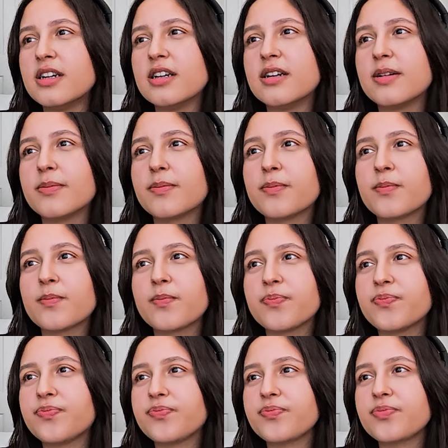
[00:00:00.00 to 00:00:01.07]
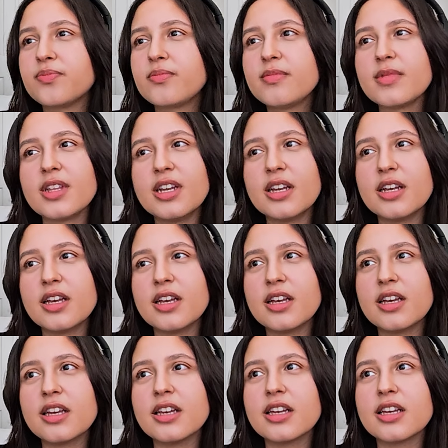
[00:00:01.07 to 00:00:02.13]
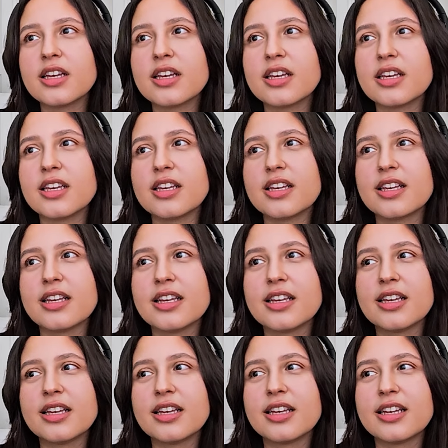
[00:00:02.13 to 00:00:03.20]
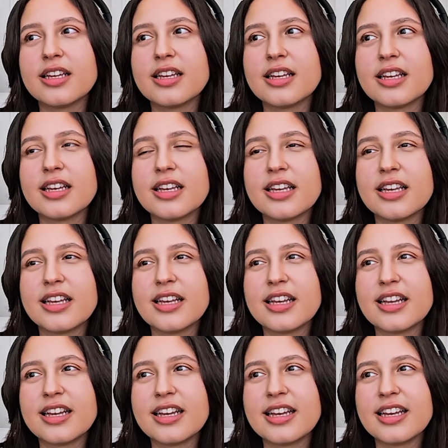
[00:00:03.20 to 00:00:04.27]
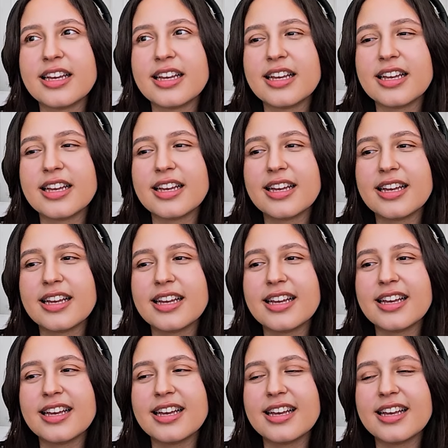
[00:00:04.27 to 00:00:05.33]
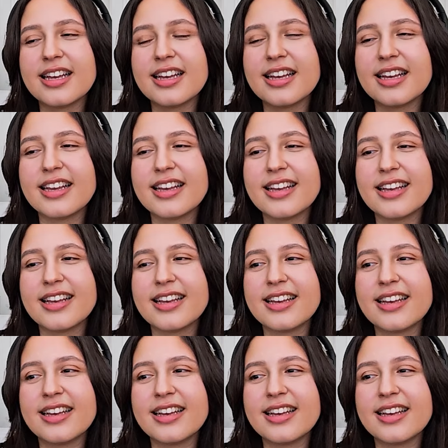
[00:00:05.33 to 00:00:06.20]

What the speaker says: No one is speaking in this clip.